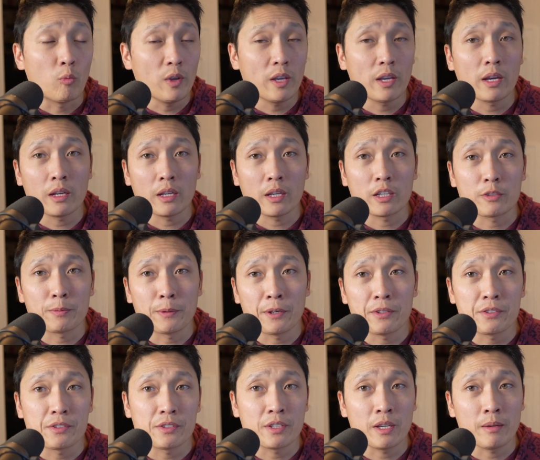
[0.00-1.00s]
we kind of
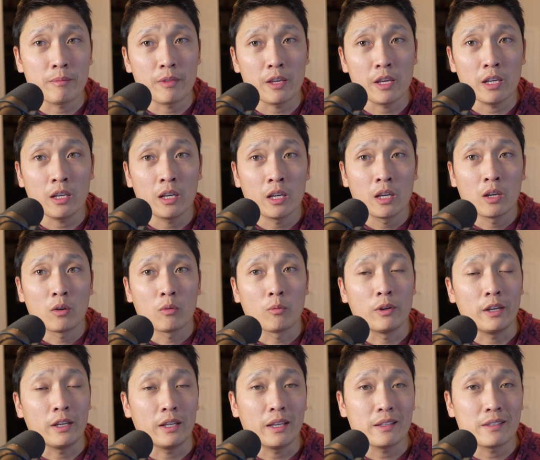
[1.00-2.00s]
experience the same thing.
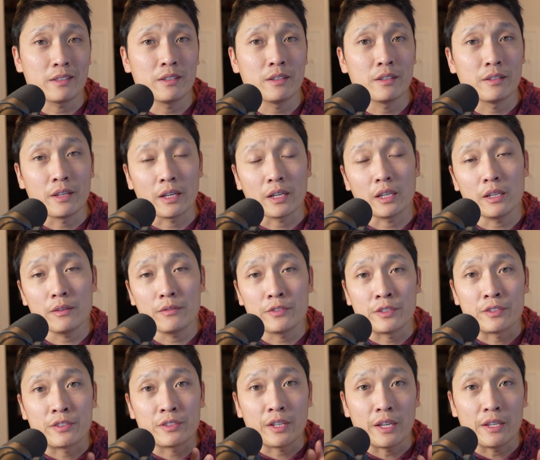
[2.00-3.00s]
When it gets in the negatives
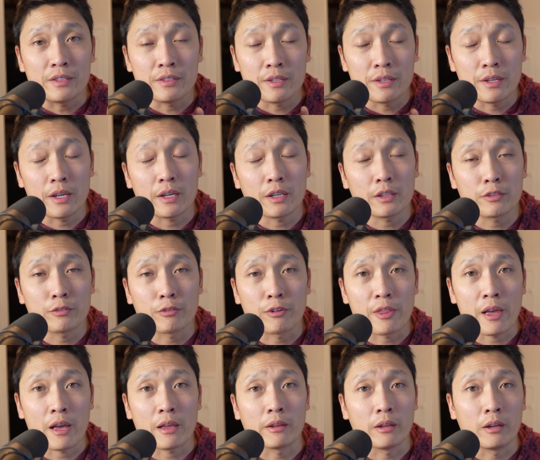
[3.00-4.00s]
and stays in the negatives for
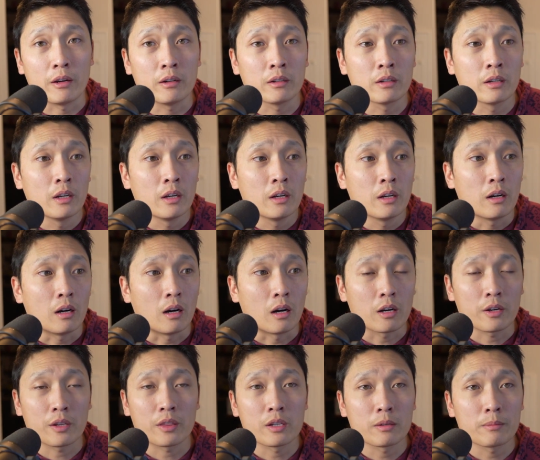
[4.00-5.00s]
that long,
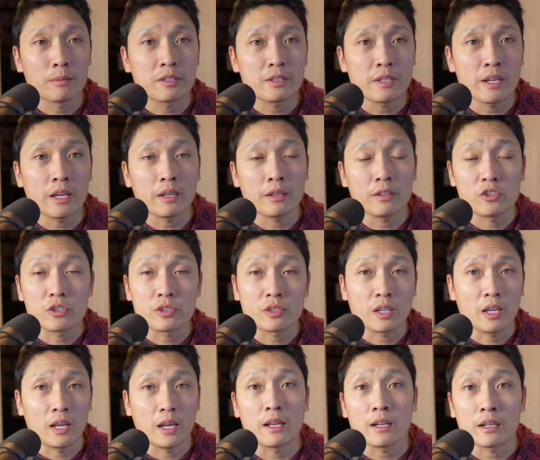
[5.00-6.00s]
our thermostat just
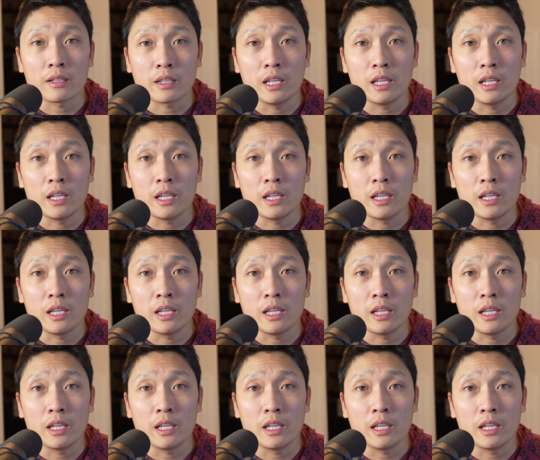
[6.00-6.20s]
cannot